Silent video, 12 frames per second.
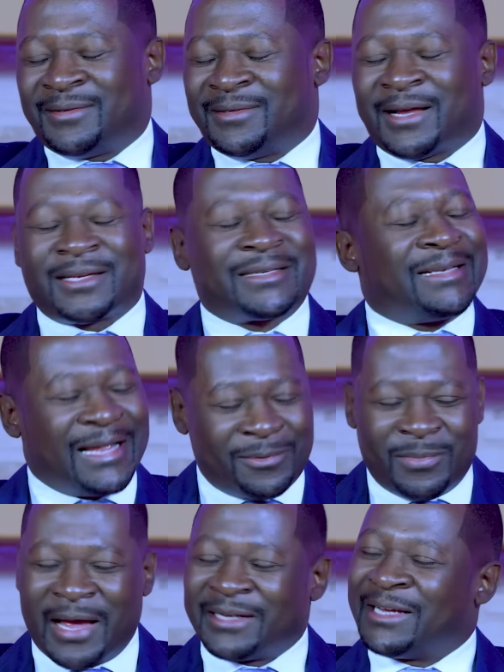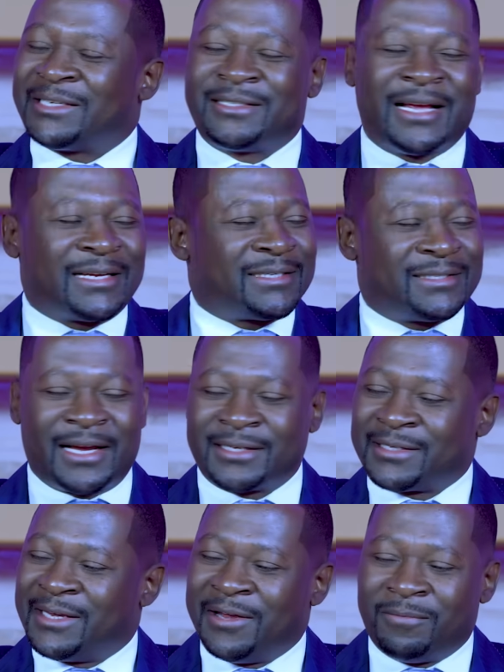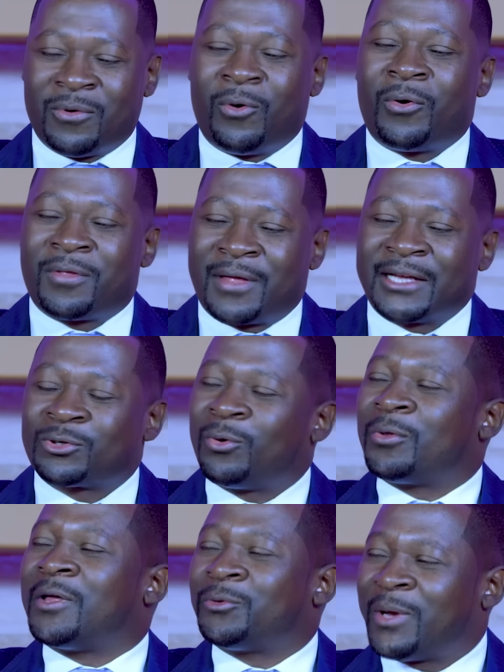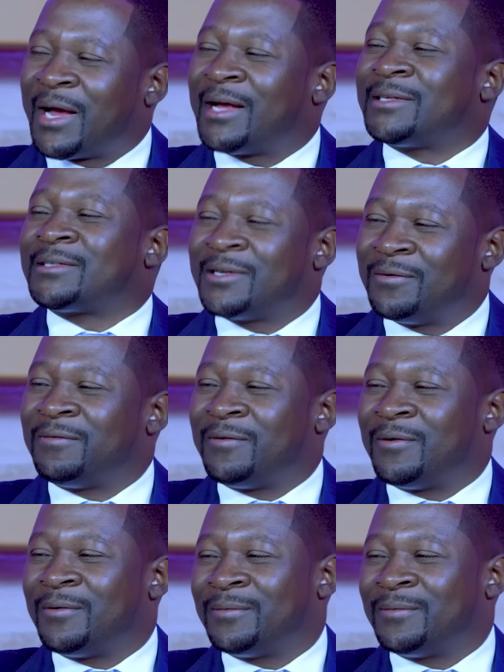Just let me, just give. Oh, that's all that we're asking for.